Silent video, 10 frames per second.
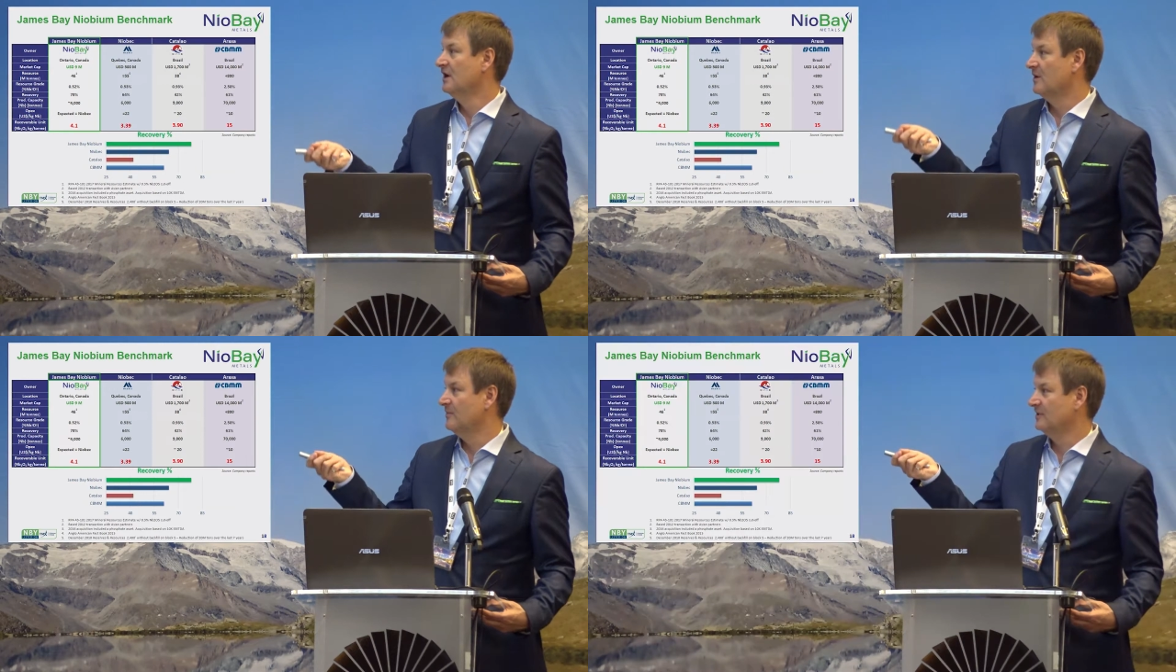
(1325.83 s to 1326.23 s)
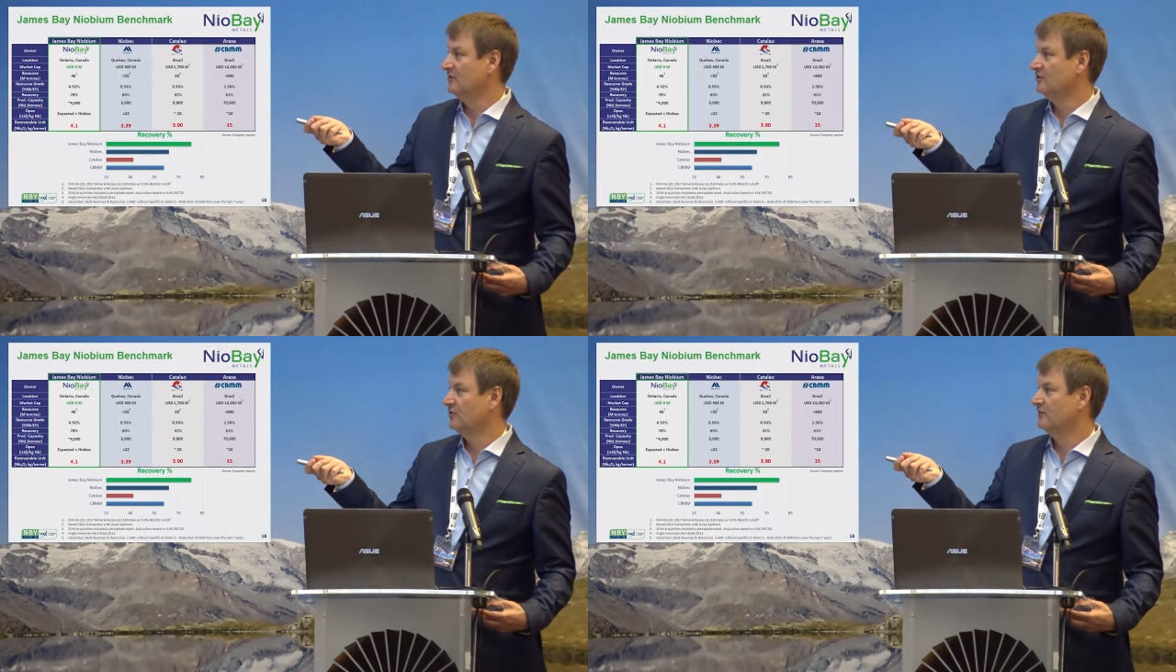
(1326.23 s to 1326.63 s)
1
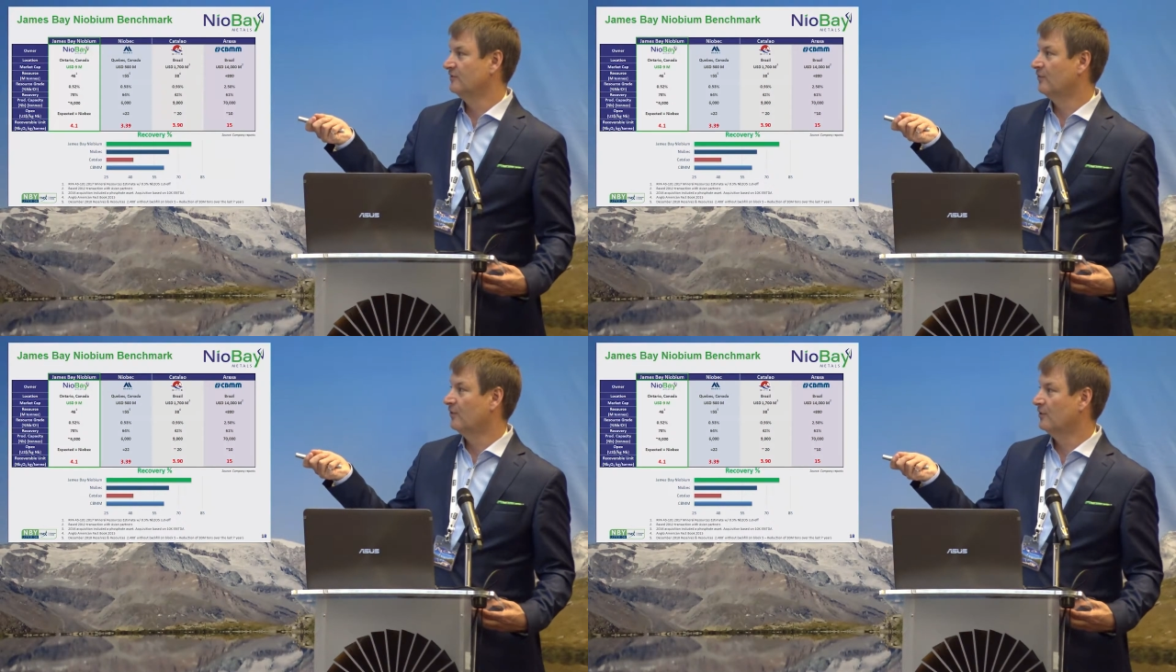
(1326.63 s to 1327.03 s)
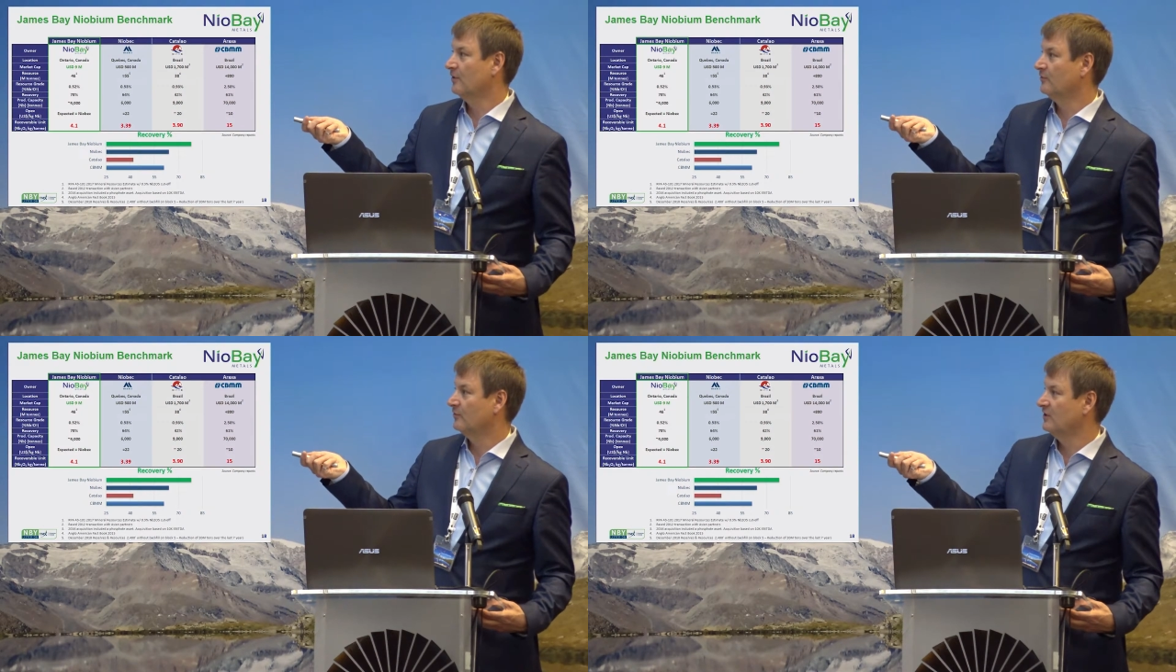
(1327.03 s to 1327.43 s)
million tons of ore,
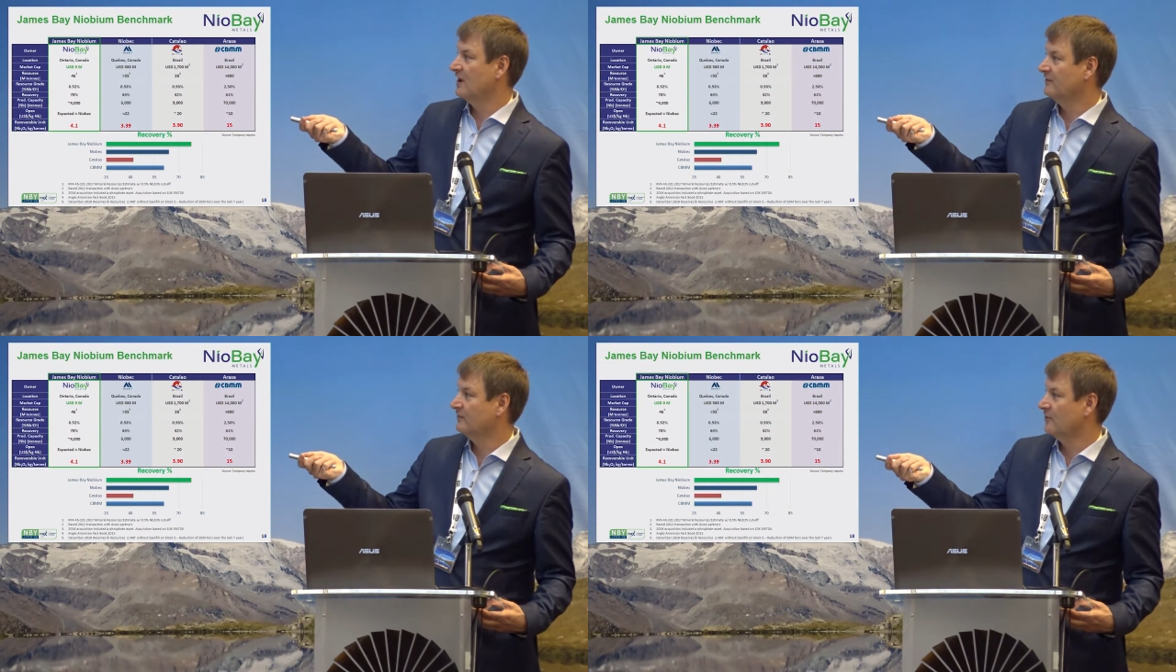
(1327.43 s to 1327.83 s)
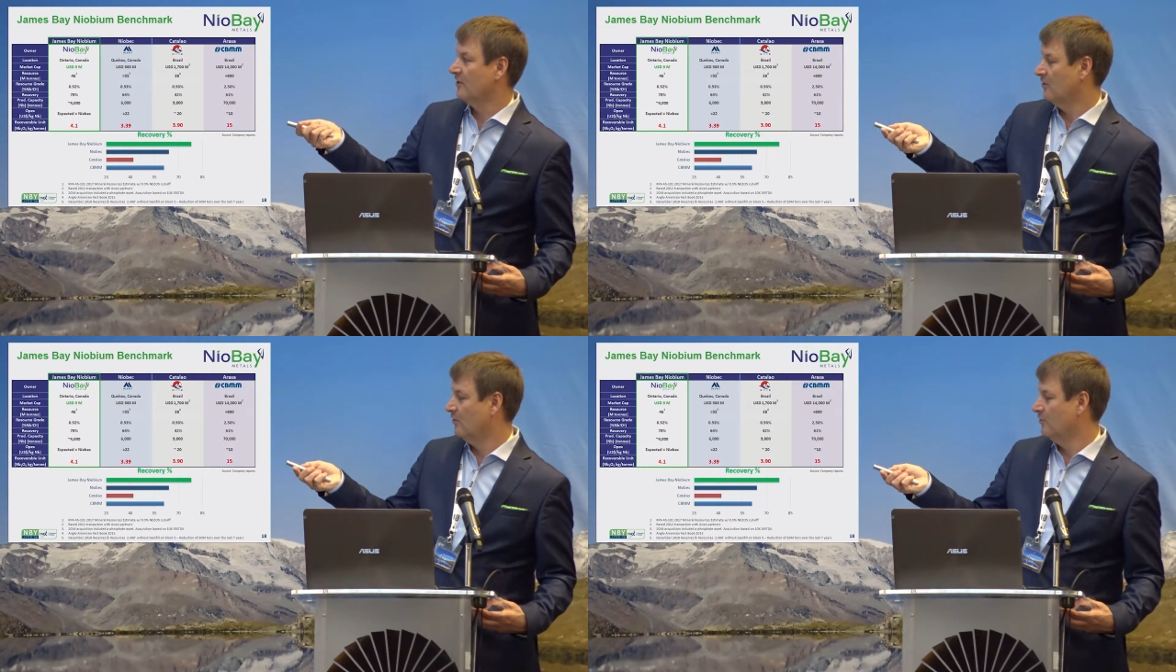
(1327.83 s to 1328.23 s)
when you have
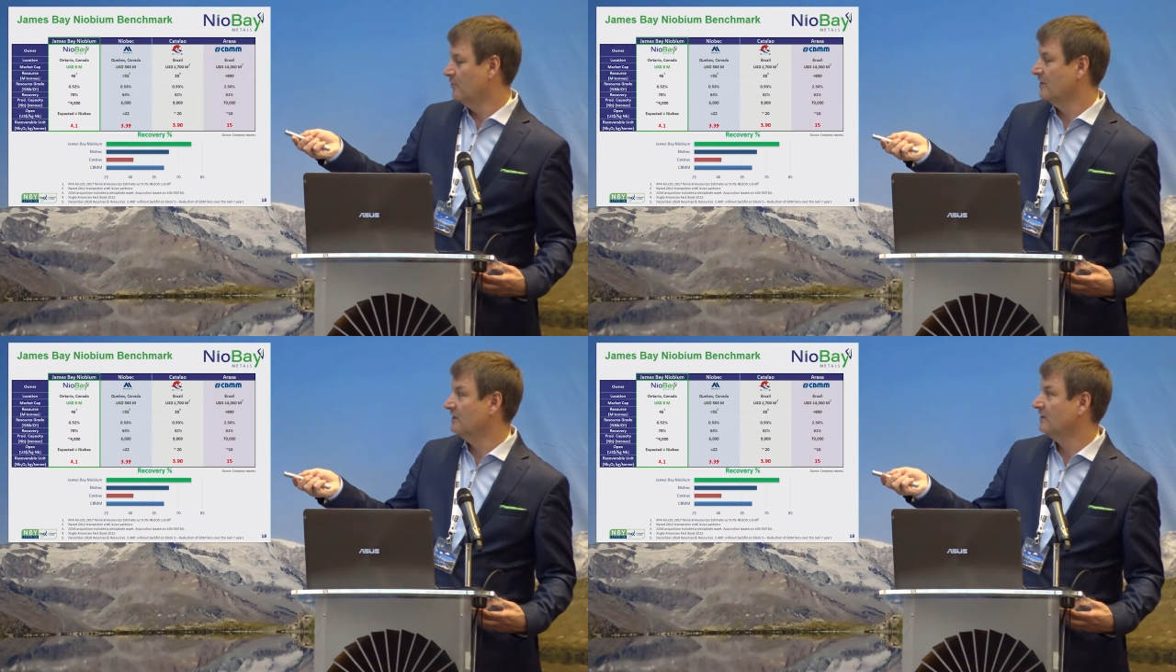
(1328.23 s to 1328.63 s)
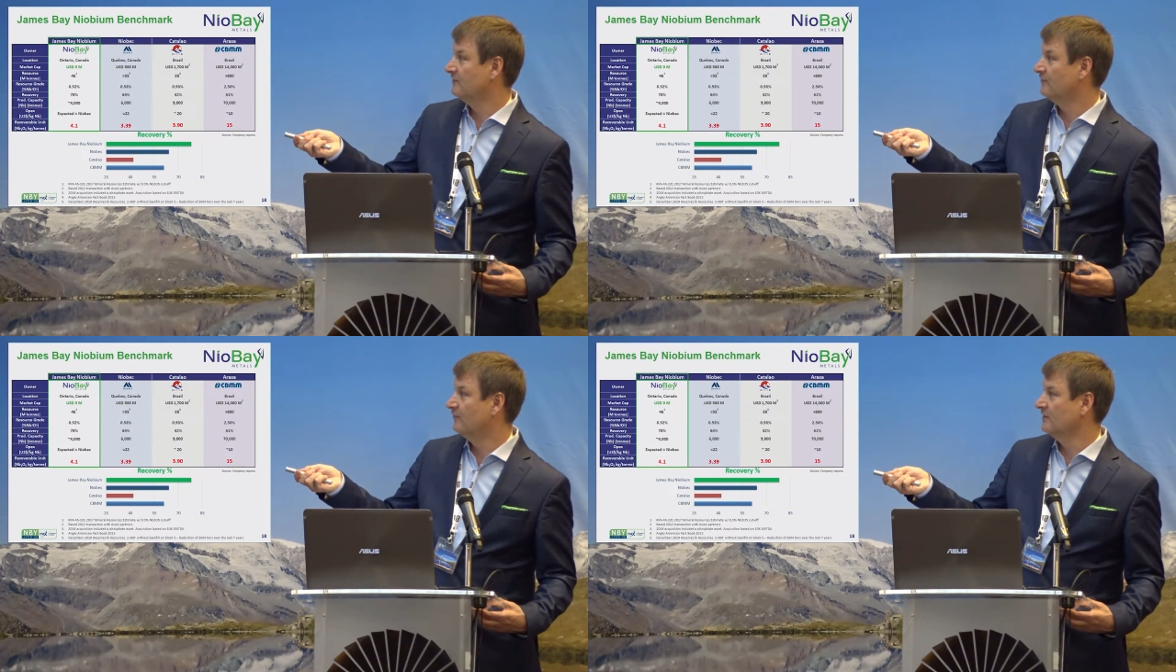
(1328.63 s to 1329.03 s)
an ore body
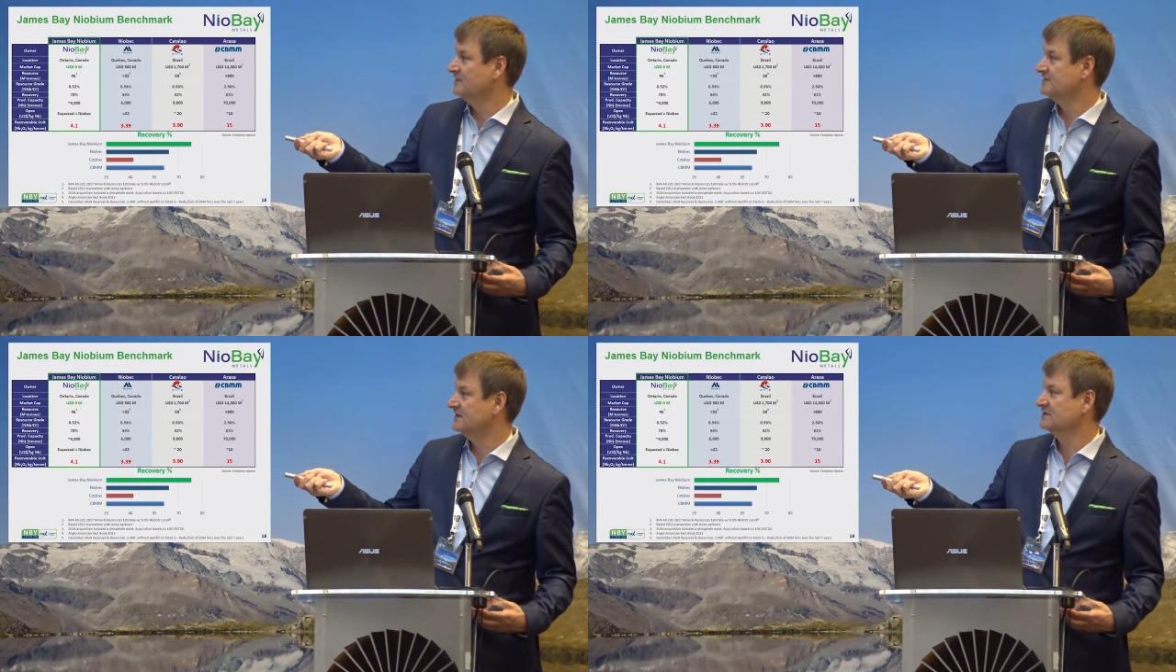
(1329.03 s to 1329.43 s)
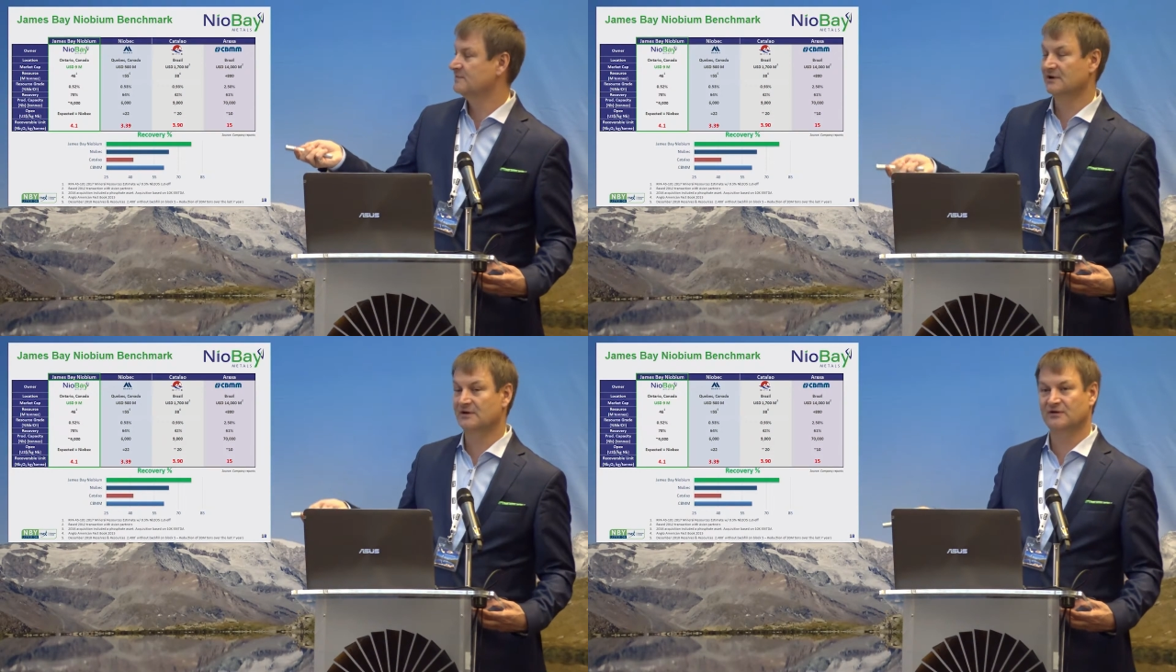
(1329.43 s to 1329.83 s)
of 46
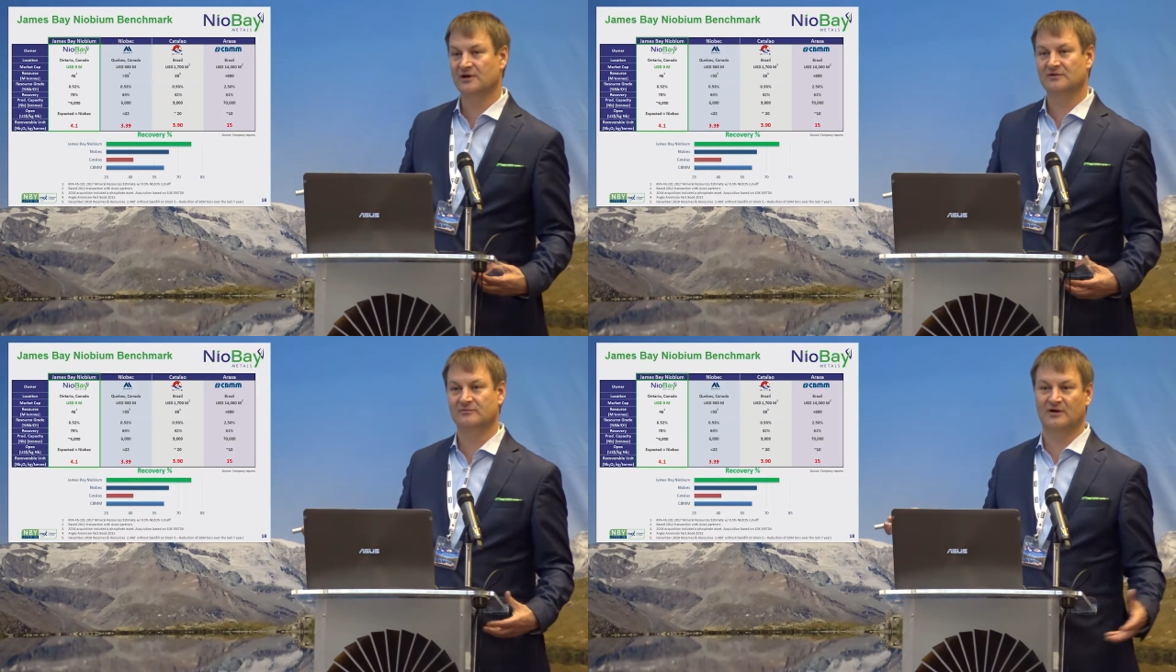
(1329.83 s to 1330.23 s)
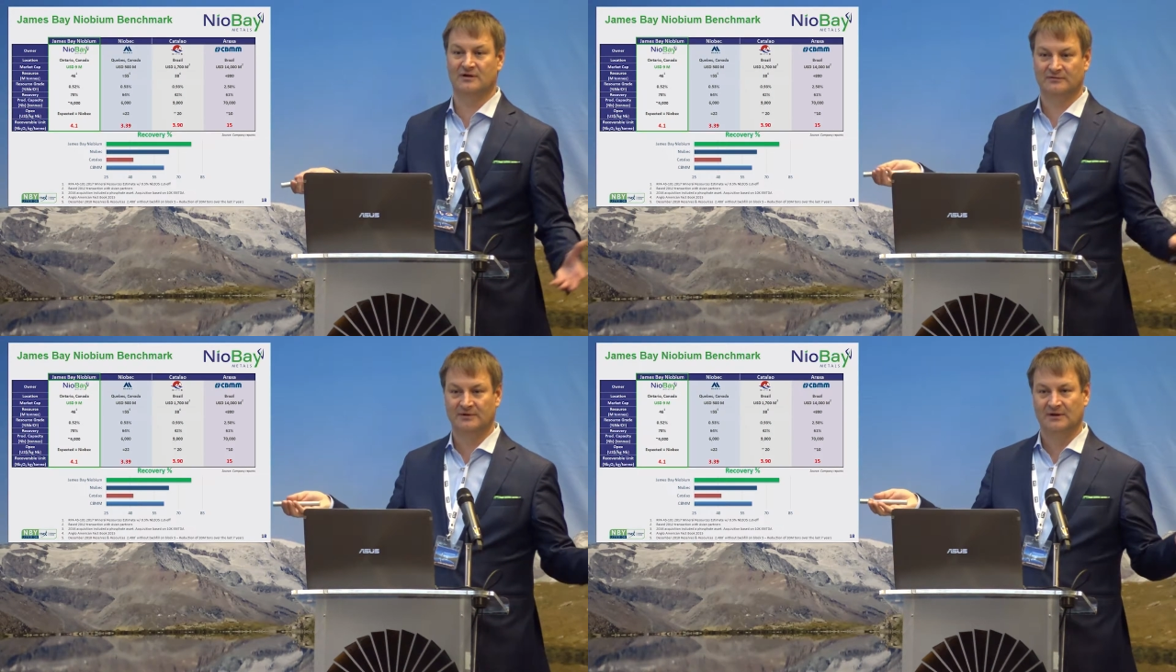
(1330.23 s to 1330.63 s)
million tons,
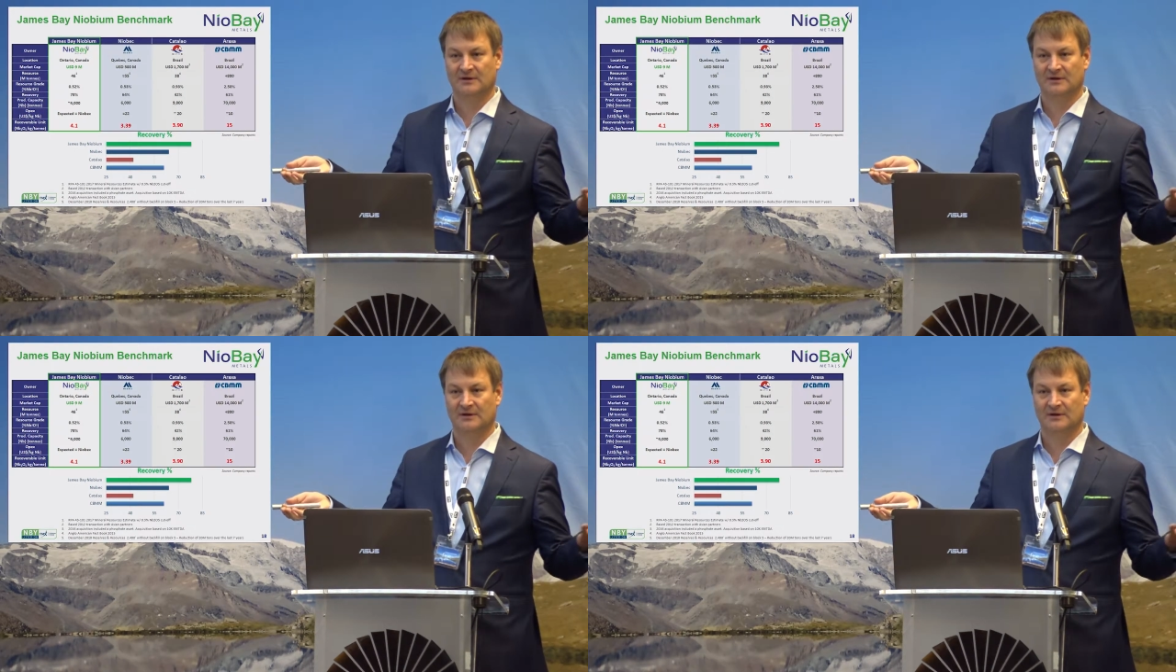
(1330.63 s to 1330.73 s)
well,